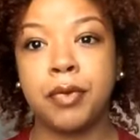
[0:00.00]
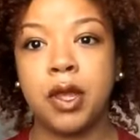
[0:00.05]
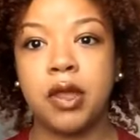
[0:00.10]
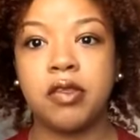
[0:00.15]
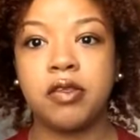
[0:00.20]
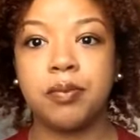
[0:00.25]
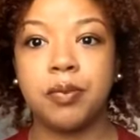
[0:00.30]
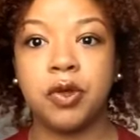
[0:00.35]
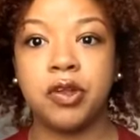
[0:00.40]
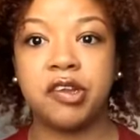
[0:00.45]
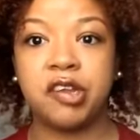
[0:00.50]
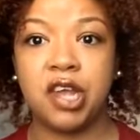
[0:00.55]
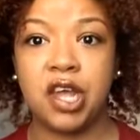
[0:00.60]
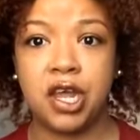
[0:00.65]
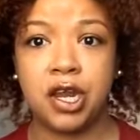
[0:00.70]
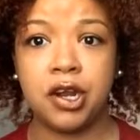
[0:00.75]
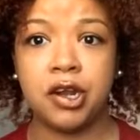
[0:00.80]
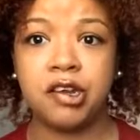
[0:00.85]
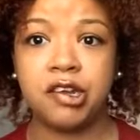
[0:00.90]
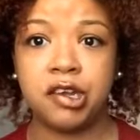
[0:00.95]
as much
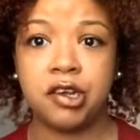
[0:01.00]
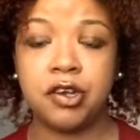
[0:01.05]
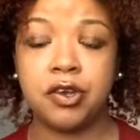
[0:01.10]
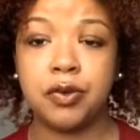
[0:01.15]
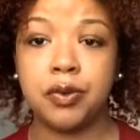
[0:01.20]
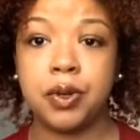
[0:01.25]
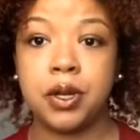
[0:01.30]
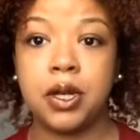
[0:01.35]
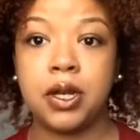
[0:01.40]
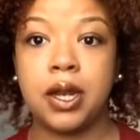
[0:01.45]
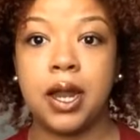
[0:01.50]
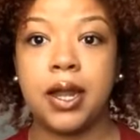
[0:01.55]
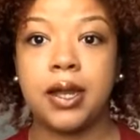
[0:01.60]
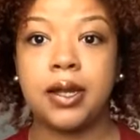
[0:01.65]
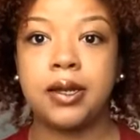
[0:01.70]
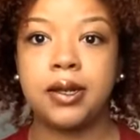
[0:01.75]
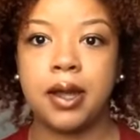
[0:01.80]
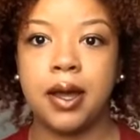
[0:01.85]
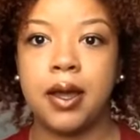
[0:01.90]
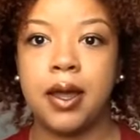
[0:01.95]
energy during
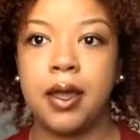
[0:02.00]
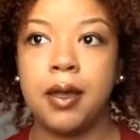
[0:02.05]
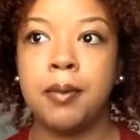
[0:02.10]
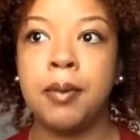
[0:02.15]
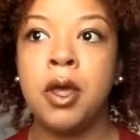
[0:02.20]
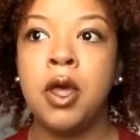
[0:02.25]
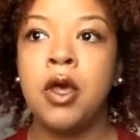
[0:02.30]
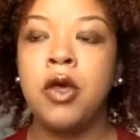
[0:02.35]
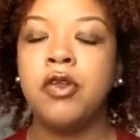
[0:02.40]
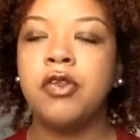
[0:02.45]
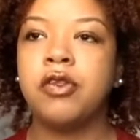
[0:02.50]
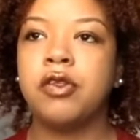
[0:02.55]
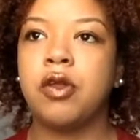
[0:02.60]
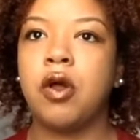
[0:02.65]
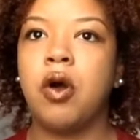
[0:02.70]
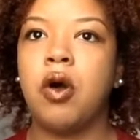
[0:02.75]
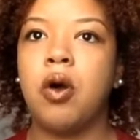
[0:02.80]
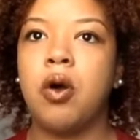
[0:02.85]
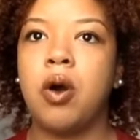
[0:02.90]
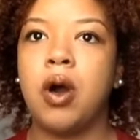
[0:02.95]
that time.
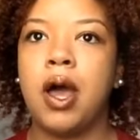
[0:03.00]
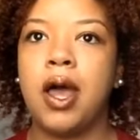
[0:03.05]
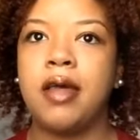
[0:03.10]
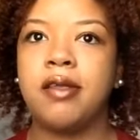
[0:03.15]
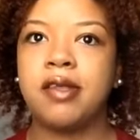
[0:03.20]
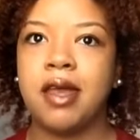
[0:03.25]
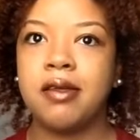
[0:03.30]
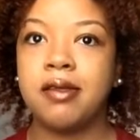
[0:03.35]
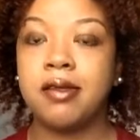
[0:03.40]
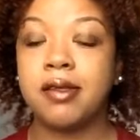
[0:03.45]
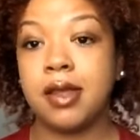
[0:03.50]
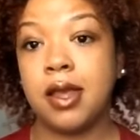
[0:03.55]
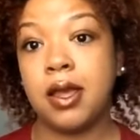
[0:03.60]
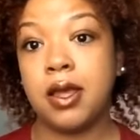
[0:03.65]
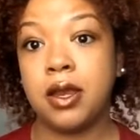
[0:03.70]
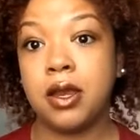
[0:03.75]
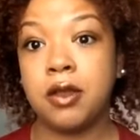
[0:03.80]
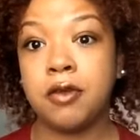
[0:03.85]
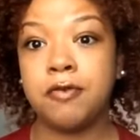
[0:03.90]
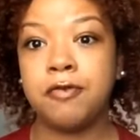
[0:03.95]
So as I
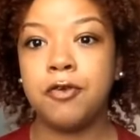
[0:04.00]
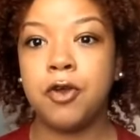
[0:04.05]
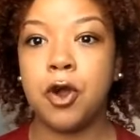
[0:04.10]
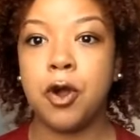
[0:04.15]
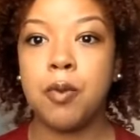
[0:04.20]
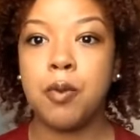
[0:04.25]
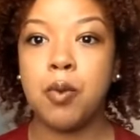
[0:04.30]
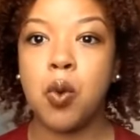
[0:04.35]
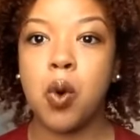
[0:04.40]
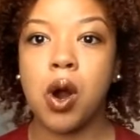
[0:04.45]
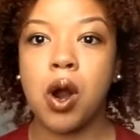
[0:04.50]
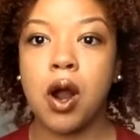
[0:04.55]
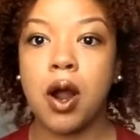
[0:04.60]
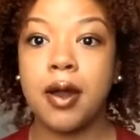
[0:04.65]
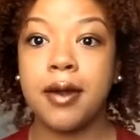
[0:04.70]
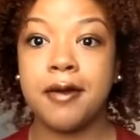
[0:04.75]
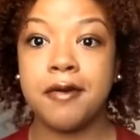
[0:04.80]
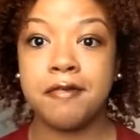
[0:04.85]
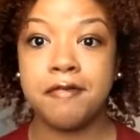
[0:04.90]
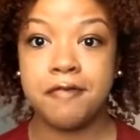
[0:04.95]
said, if you're more
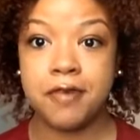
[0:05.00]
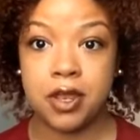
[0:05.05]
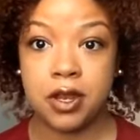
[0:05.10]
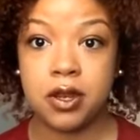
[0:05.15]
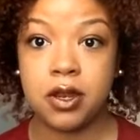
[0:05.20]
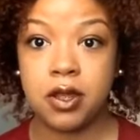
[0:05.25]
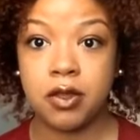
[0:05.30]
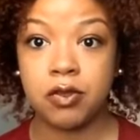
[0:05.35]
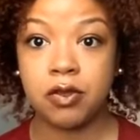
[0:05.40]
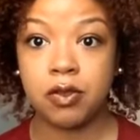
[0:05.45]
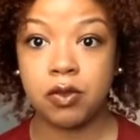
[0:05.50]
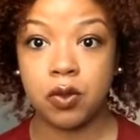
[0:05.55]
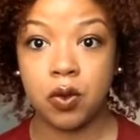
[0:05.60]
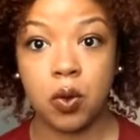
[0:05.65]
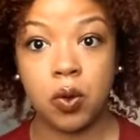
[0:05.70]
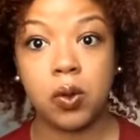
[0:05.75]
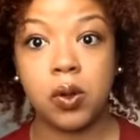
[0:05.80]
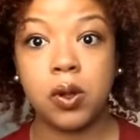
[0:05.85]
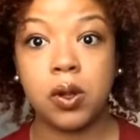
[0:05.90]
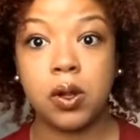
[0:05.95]
on a fitness
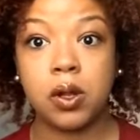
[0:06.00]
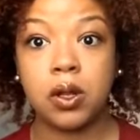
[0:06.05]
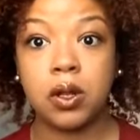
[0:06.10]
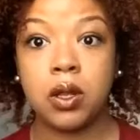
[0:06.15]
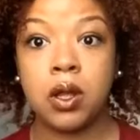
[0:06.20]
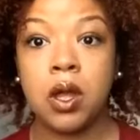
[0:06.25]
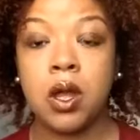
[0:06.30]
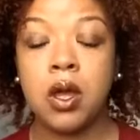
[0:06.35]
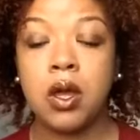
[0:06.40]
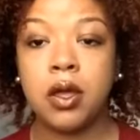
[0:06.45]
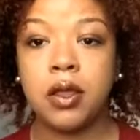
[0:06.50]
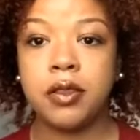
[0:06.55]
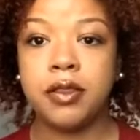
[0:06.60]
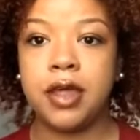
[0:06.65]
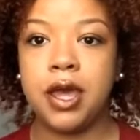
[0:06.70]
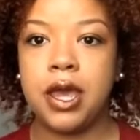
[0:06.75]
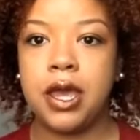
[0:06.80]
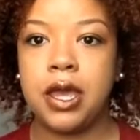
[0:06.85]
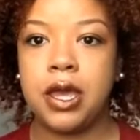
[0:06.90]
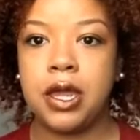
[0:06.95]
goal,
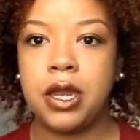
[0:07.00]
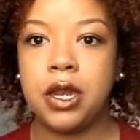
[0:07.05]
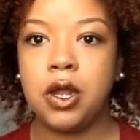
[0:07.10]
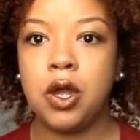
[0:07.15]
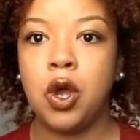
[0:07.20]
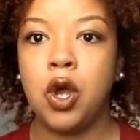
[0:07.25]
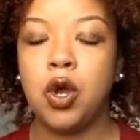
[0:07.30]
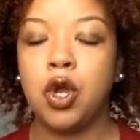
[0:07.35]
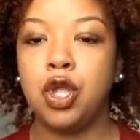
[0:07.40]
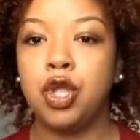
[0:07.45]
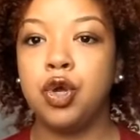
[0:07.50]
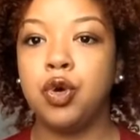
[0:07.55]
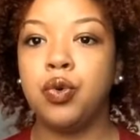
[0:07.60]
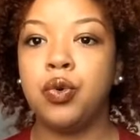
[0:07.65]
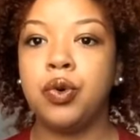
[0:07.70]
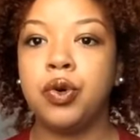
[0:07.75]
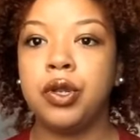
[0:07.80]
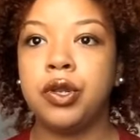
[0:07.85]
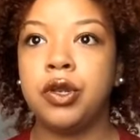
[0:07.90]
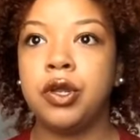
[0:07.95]
then you
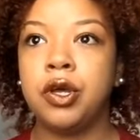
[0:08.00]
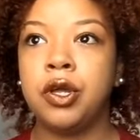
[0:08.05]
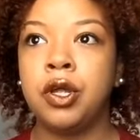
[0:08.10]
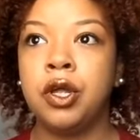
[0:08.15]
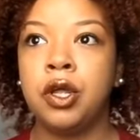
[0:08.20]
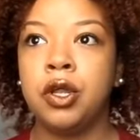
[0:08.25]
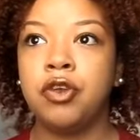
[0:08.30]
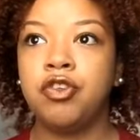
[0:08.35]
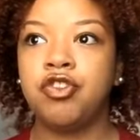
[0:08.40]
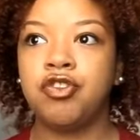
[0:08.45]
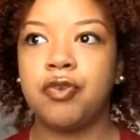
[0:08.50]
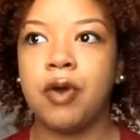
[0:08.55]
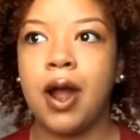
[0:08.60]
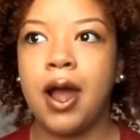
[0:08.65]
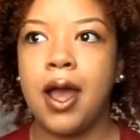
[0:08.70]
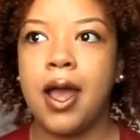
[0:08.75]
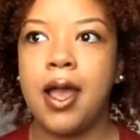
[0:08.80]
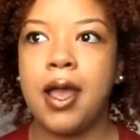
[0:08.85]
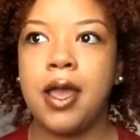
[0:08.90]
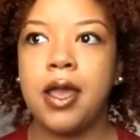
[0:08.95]
would
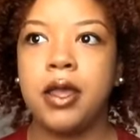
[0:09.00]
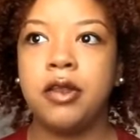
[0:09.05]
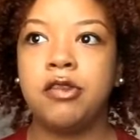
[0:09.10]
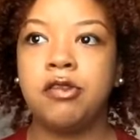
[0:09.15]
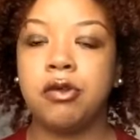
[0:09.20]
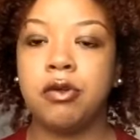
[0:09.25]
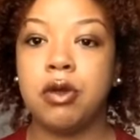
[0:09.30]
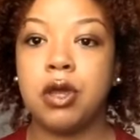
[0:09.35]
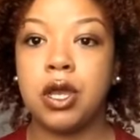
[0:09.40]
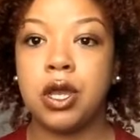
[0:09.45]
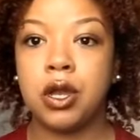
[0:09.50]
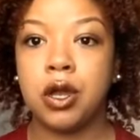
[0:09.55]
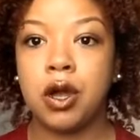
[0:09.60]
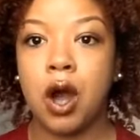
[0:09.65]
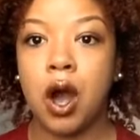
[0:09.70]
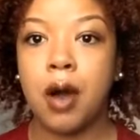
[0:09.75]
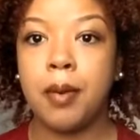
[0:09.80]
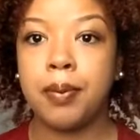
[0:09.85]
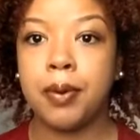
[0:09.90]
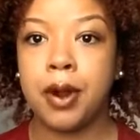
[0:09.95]
try to
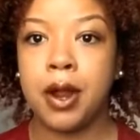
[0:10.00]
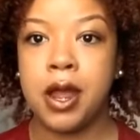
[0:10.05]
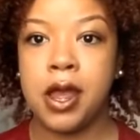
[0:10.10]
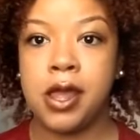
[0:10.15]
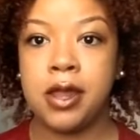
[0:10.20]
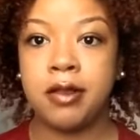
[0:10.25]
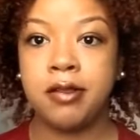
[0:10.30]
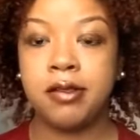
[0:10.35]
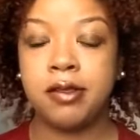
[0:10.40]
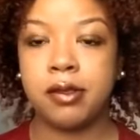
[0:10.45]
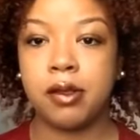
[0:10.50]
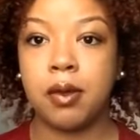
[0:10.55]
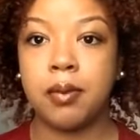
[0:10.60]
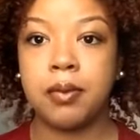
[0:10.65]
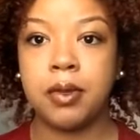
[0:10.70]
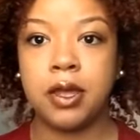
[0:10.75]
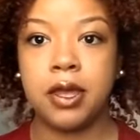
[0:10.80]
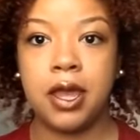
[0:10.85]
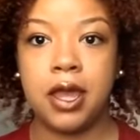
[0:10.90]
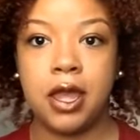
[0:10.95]
incorporate
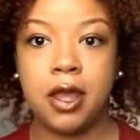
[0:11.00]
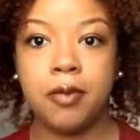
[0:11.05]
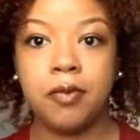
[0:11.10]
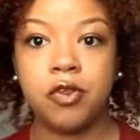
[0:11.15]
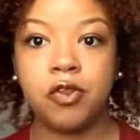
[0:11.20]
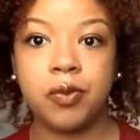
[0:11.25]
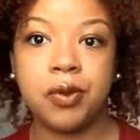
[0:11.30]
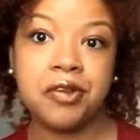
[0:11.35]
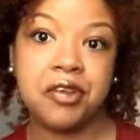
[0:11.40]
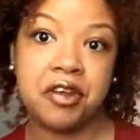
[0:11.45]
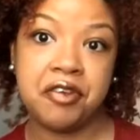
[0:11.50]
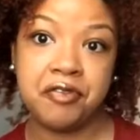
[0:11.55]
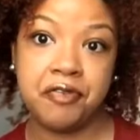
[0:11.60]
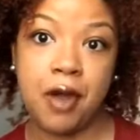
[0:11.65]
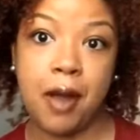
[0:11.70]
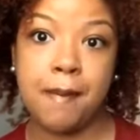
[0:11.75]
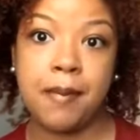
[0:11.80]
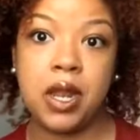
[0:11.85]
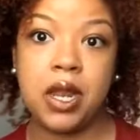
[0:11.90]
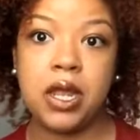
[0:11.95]
some games with your
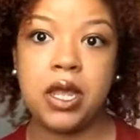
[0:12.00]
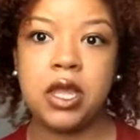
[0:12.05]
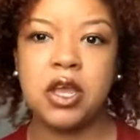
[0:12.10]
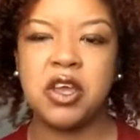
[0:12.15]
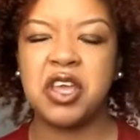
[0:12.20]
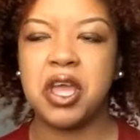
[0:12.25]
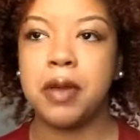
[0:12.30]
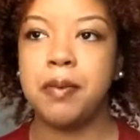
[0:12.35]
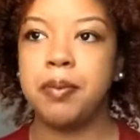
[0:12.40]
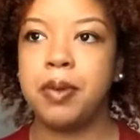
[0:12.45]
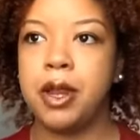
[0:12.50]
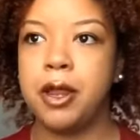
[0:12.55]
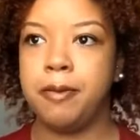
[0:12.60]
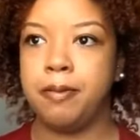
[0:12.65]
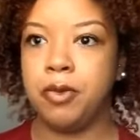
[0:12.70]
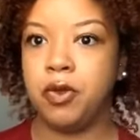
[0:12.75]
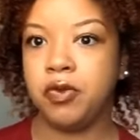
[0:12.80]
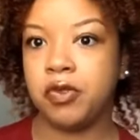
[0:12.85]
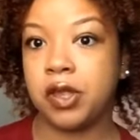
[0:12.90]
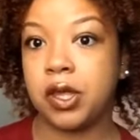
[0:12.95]
family. You can play
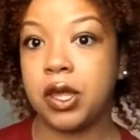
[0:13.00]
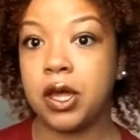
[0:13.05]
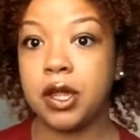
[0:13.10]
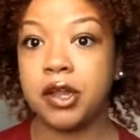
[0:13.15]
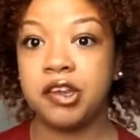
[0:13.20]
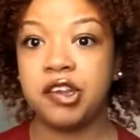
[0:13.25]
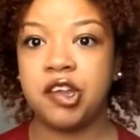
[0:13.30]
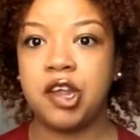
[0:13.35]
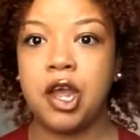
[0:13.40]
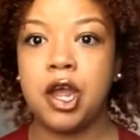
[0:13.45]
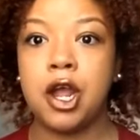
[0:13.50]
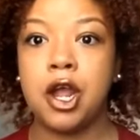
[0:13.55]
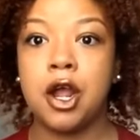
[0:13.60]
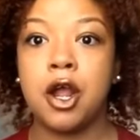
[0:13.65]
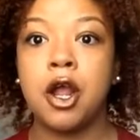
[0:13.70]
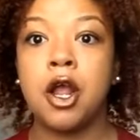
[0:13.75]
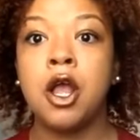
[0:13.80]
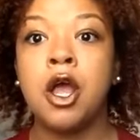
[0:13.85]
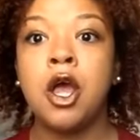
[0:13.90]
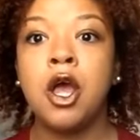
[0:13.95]
musical
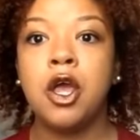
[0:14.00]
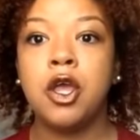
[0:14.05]
chair.